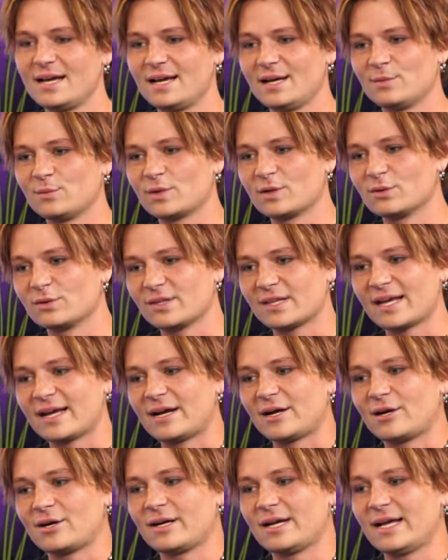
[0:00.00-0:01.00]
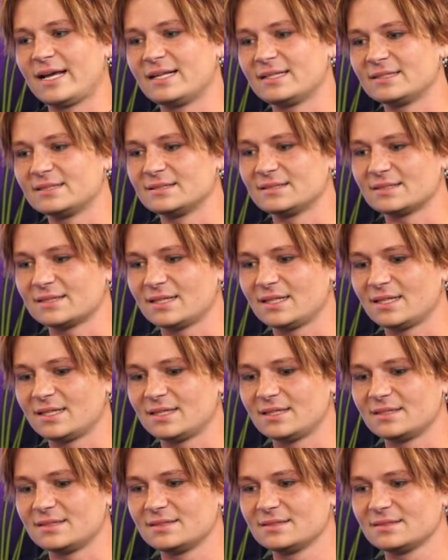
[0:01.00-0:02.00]
And we were there. And
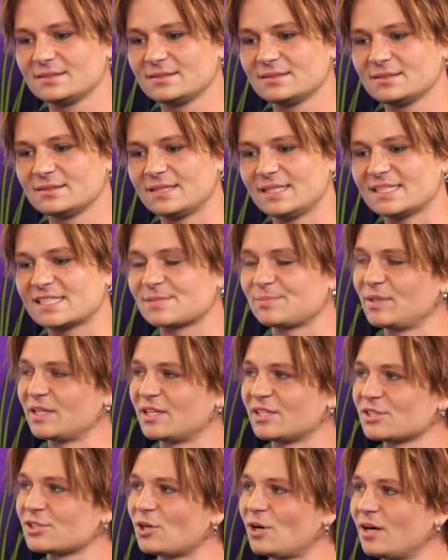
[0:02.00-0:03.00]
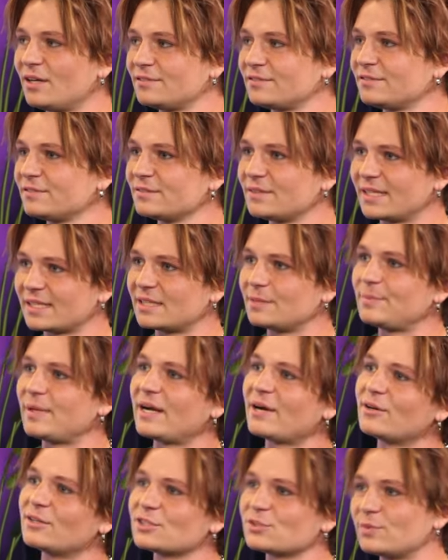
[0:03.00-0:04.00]
they split us off. Like, the
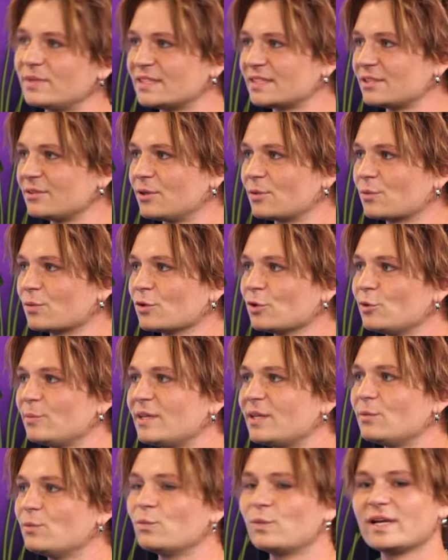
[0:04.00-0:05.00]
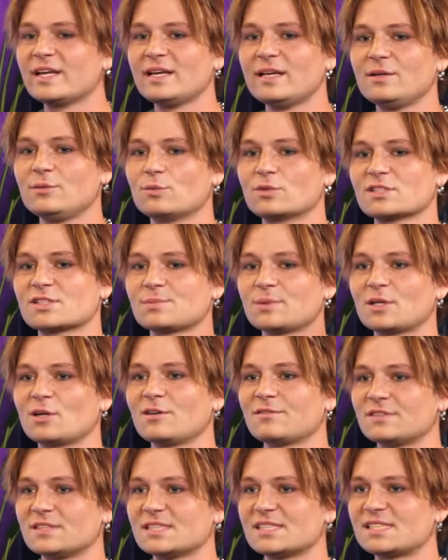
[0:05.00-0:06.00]
parents went to a room. And then we were split
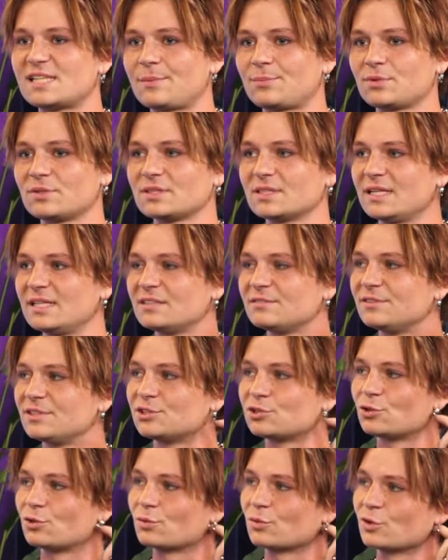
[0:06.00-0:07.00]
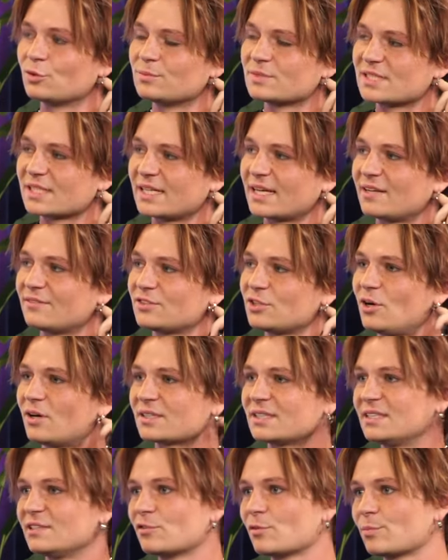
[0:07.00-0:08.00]
off into separate individual rooms to kind of
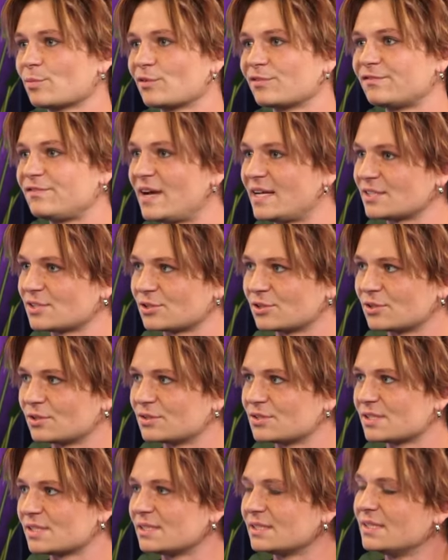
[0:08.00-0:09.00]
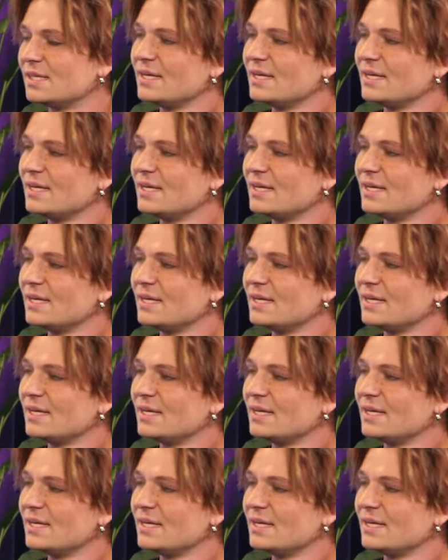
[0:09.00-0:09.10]
talk to different professors.